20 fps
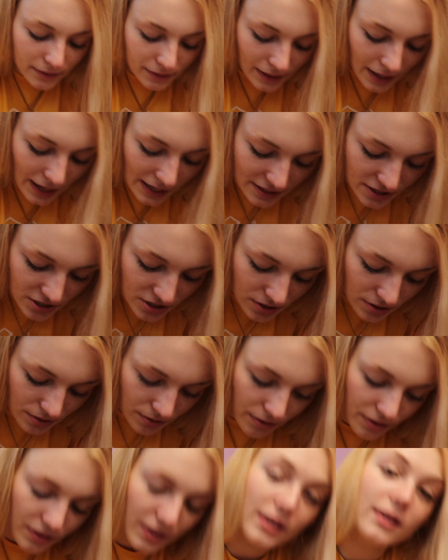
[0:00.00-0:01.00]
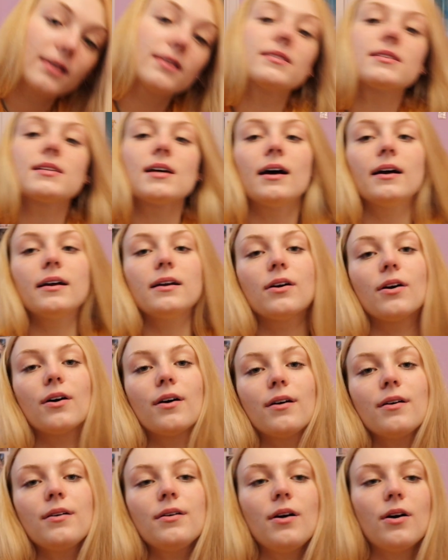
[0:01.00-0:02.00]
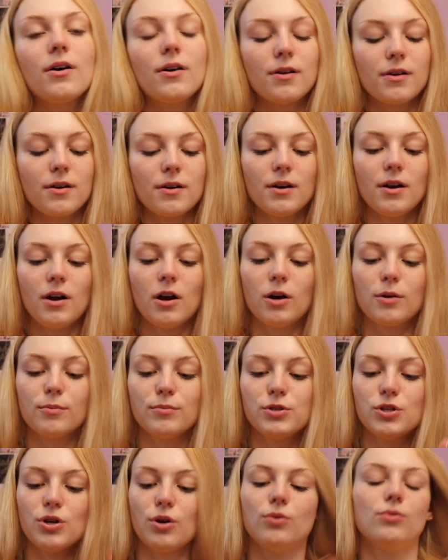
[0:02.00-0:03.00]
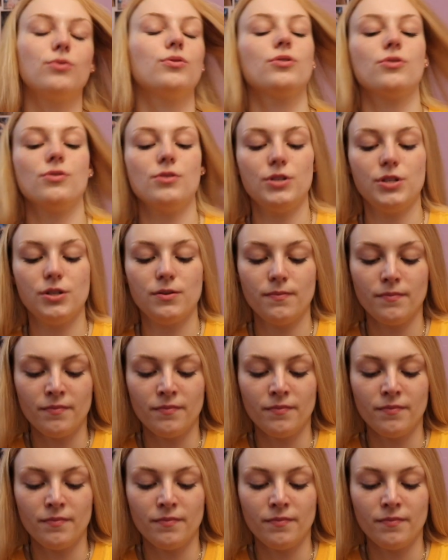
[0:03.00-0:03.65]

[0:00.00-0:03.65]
last 2 things I got are toners.